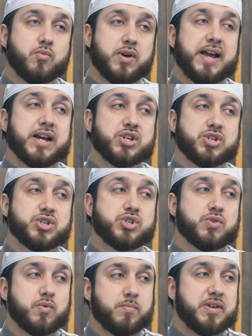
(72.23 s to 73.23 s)
what action
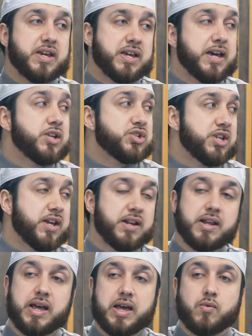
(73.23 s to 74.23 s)
should we be engaged
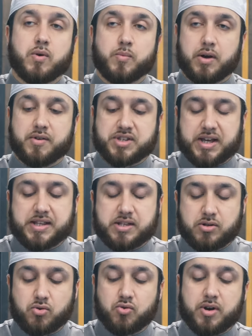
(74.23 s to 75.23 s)
in when we are
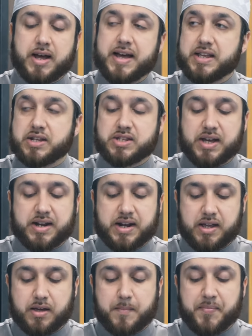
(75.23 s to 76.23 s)
reciting the Quran
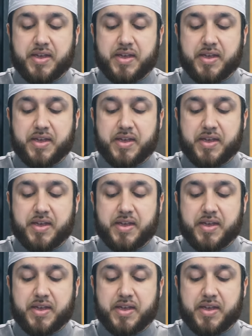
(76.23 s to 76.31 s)
internally.